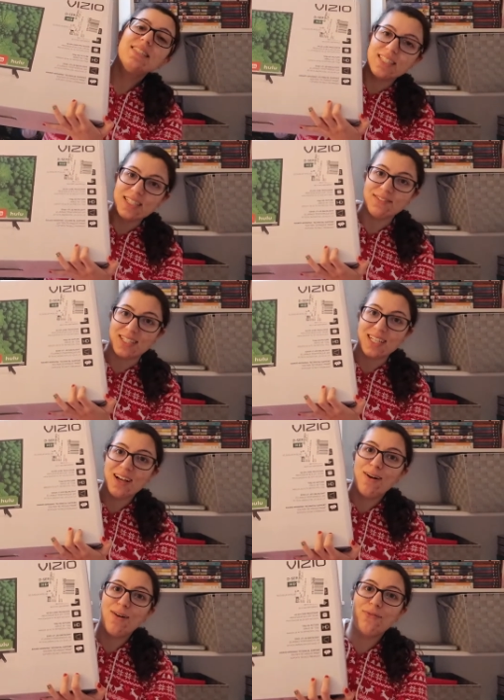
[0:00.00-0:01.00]

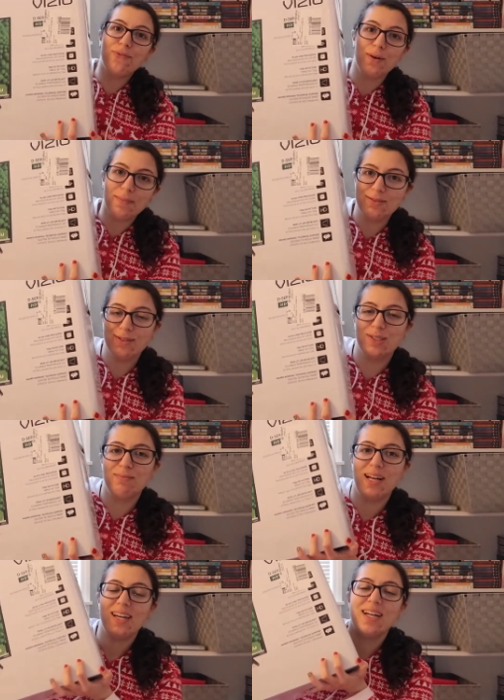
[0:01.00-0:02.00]
TV for my
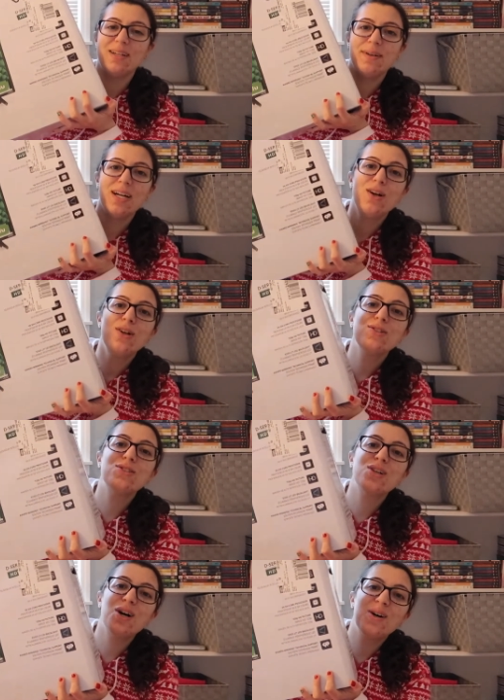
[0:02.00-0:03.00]
room and I am
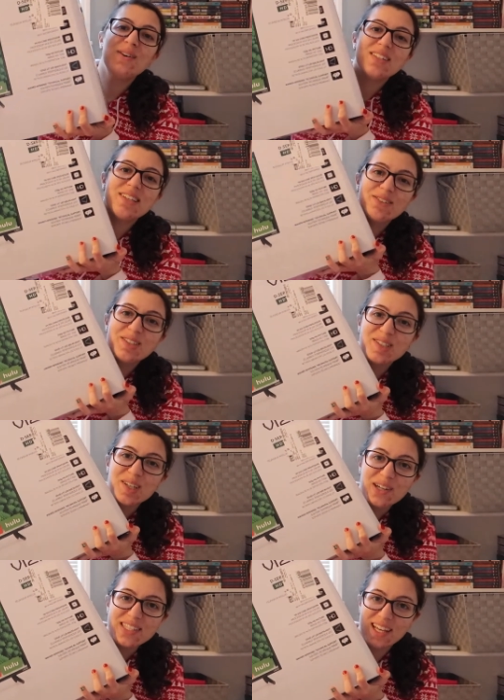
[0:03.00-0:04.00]
so, so,
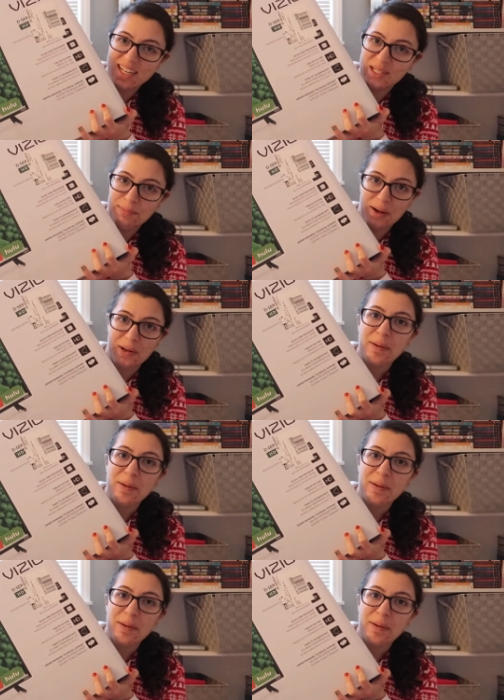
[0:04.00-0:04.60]
so excited about